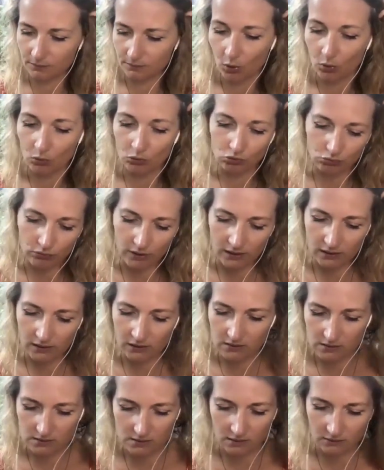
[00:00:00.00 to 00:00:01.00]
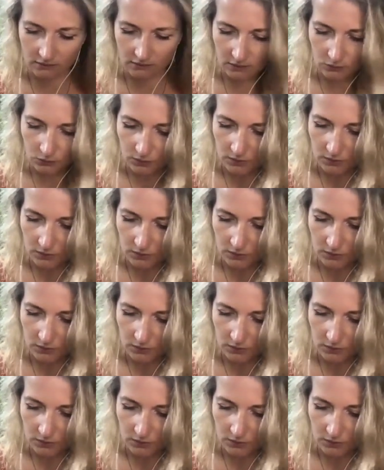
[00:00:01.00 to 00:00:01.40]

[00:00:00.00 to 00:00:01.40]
horse riding stuff that we